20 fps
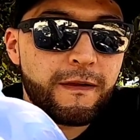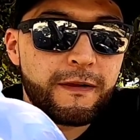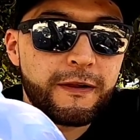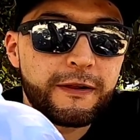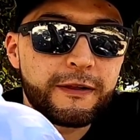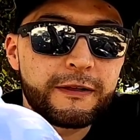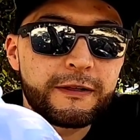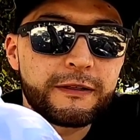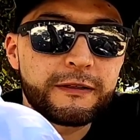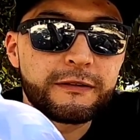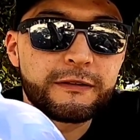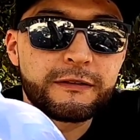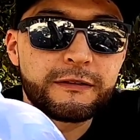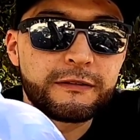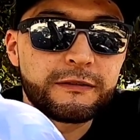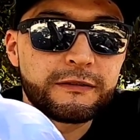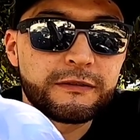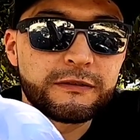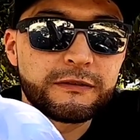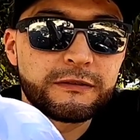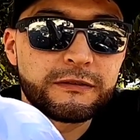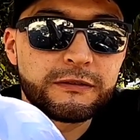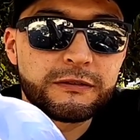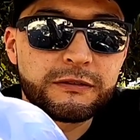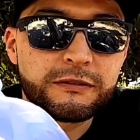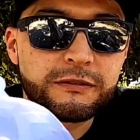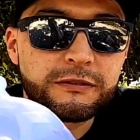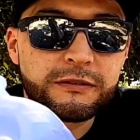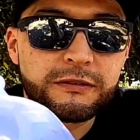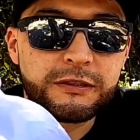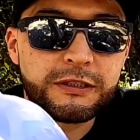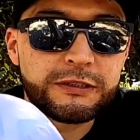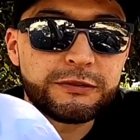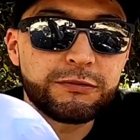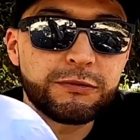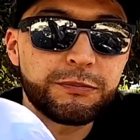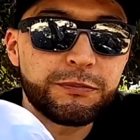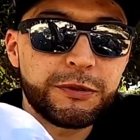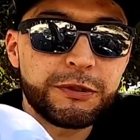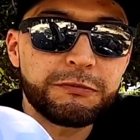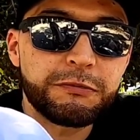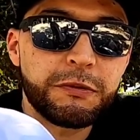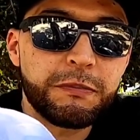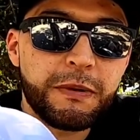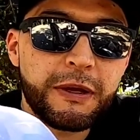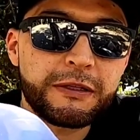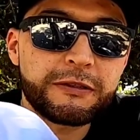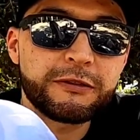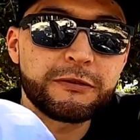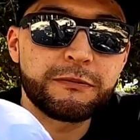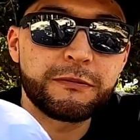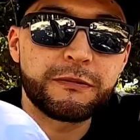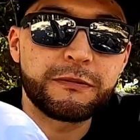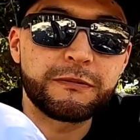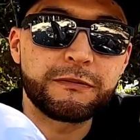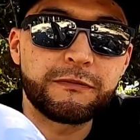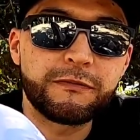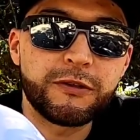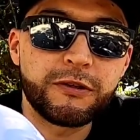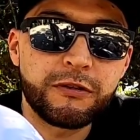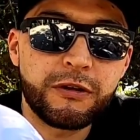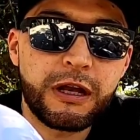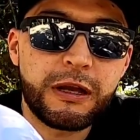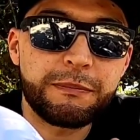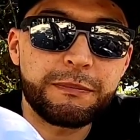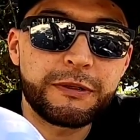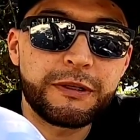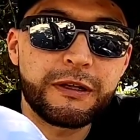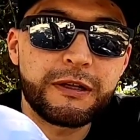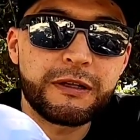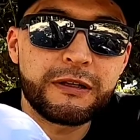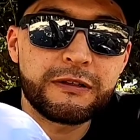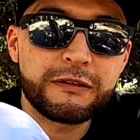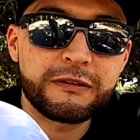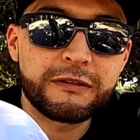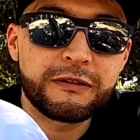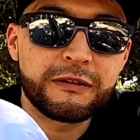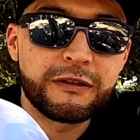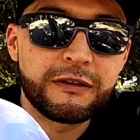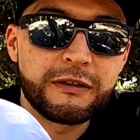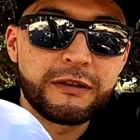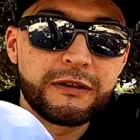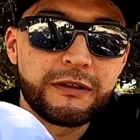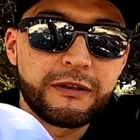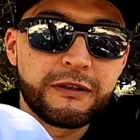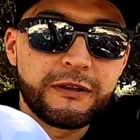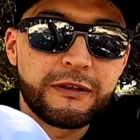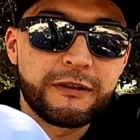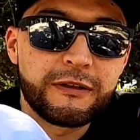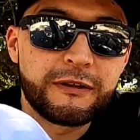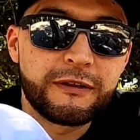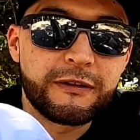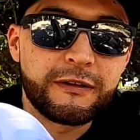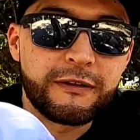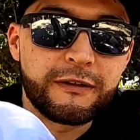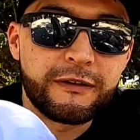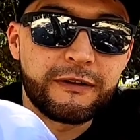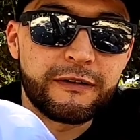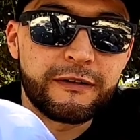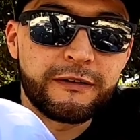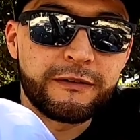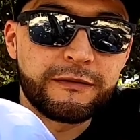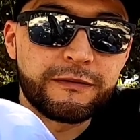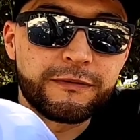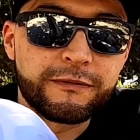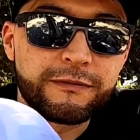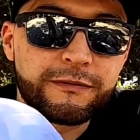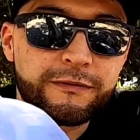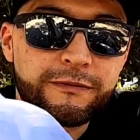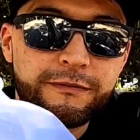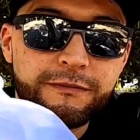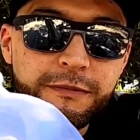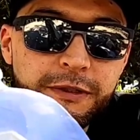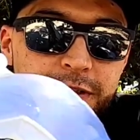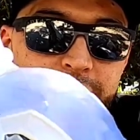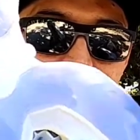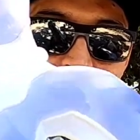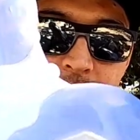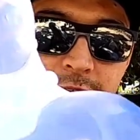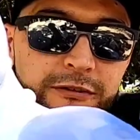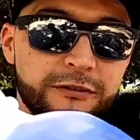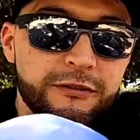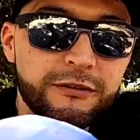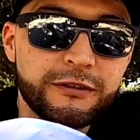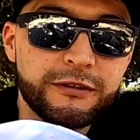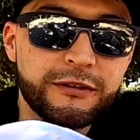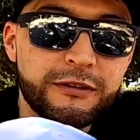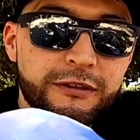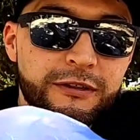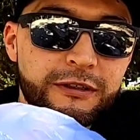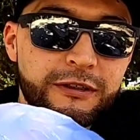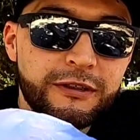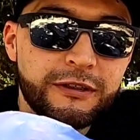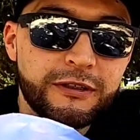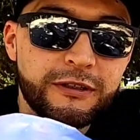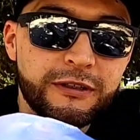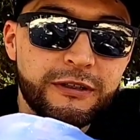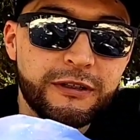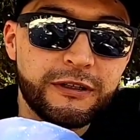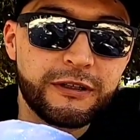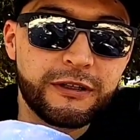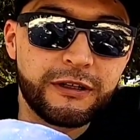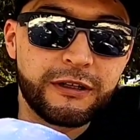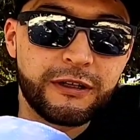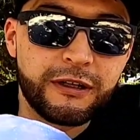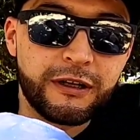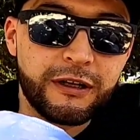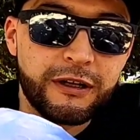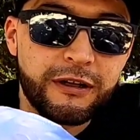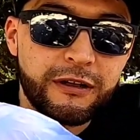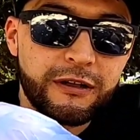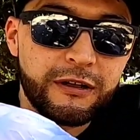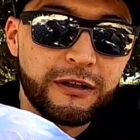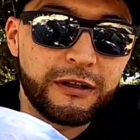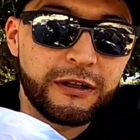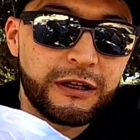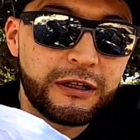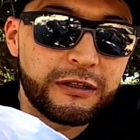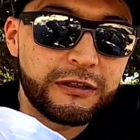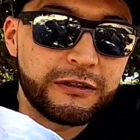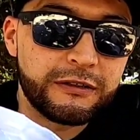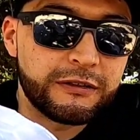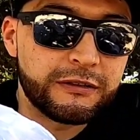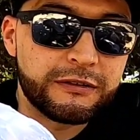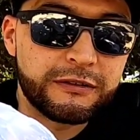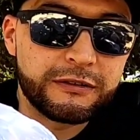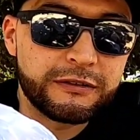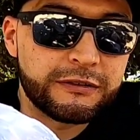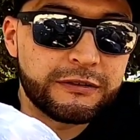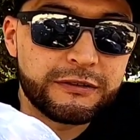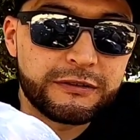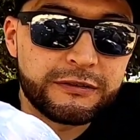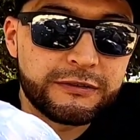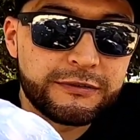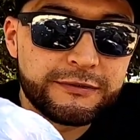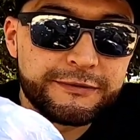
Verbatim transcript: and this will bring me back to real happy days of my childhood and I just